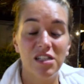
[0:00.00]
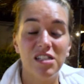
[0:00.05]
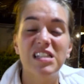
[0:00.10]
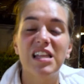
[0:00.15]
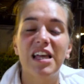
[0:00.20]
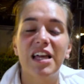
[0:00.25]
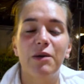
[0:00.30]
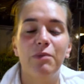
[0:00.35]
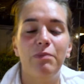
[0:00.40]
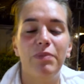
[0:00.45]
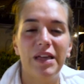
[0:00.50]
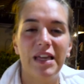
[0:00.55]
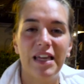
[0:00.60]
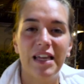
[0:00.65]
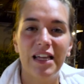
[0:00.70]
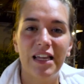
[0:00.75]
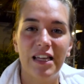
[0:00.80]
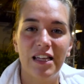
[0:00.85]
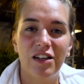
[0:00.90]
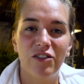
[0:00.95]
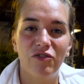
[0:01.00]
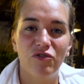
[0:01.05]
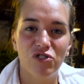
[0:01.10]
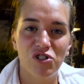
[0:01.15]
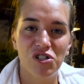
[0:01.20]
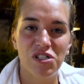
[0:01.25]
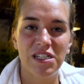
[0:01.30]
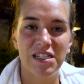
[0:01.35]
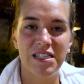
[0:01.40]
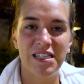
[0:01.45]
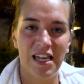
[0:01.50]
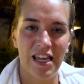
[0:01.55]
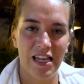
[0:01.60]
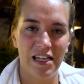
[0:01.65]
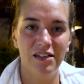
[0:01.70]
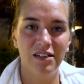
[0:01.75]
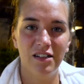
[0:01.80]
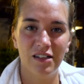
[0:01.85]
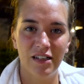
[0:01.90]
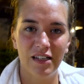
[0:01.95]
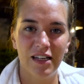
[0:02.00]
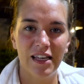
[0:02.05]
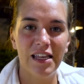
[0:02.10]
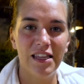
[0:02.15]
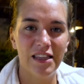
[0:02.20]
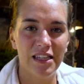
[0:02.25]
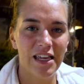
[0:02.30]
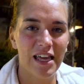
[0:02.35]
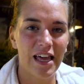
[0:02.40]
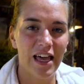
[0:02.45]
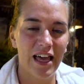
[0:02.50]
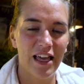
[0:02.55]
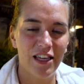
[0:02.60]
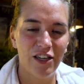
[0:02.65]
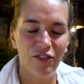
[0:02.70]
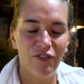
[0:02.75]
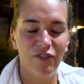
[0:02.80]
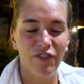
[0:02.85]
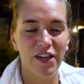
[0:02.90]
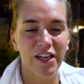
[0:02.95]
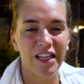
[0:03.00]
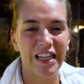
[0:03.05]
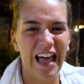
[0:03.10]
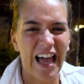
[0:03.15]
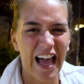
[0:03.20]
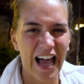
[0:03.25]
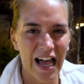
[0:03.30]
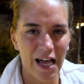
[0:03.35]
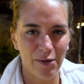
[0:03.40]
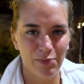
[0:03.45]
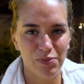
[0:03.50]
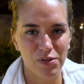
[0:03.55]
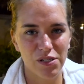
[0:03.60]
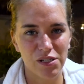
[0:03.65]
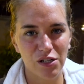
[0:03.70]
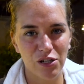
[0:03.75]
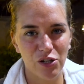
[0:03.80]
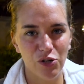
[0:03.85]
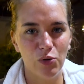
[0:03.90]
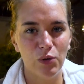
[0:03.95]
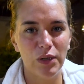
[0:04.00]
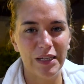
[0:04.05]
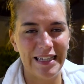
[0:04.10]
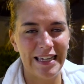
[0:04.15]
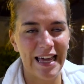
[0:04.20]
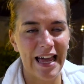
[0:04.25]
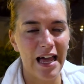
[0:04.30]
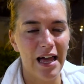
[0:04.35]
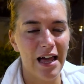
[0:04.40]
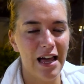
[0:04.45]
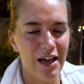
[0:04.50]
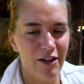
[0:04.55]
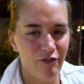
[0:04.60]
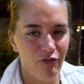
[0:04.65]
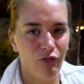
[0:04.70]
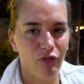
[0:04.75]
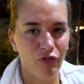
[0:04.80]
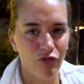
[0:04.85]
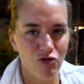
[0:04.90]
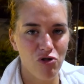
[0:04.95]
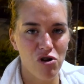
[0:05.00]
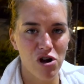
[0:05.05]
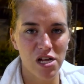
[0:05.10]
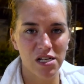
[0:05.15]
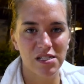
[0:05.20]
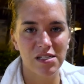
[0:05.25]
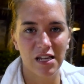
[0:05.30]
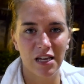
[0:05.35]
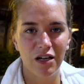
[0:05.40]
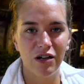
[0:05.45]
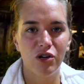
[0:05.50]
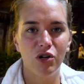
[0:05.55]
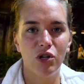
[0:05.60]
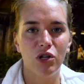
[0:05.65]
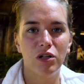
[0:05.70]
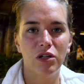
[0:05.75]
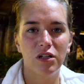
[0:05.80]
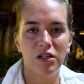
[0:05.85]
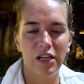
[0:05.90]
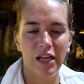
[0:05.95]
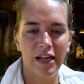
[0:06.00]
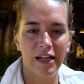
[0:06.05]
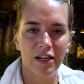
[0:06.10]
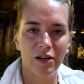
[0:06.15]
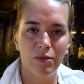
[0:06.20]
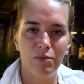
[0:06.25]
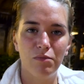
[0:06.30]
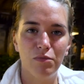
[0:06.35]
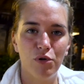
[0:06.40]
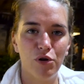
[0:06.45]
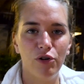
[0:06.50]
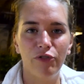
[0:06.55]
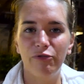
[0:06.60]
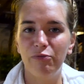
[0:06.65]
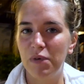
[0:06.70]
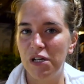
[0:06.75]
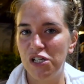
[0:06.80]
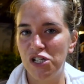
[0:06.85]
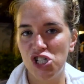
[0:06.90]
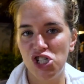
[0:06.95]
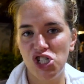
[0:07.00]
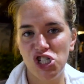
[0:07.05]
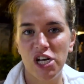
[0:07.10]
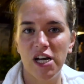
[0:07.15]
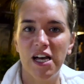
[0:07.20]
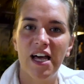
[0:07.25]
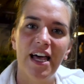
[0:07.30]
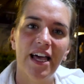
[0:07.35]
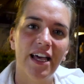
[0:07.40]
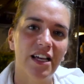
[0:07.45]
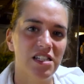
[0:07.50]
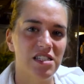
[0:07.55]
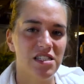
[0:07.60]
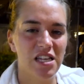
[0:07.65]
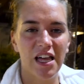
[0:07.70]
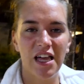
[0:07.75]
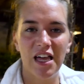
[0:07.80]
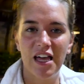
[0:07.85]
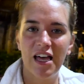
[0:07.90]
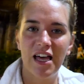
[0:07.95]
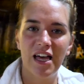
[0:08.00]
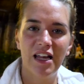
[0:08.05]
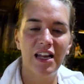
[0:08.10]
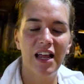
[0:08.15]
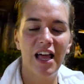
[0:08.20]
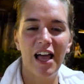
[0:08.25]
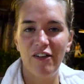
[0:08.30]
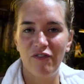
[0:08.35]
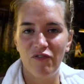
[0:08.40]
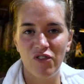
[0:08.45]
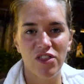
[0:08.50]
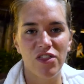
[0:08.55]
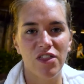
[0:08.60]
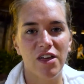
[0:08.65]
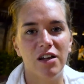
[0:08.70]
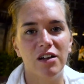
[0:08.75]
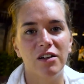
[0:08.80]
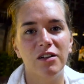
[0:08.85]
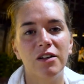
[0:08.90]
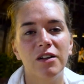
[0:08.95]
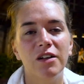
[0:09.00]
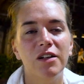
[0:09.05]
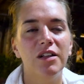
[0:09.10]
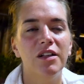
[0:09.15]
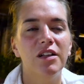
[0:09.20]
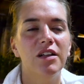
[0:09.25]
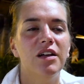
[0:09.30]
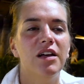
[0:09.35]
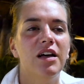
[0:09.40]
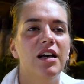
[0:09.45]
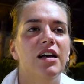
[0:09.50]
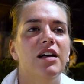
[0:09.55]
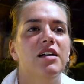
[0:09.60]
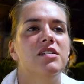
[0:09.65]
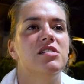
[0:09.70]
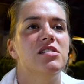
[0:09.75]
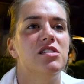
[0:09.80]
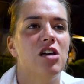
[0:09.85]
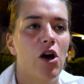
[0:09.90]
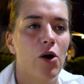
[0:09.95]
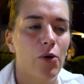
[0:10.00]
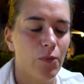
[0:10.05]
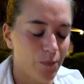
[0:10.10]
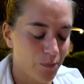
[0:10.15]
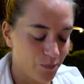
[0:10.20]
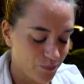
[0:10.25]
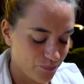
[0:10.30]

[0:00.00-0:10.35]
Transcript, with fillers: like being in a rusty tin in the air. You feel absolutely every single like movement, jerk, turn, everything. So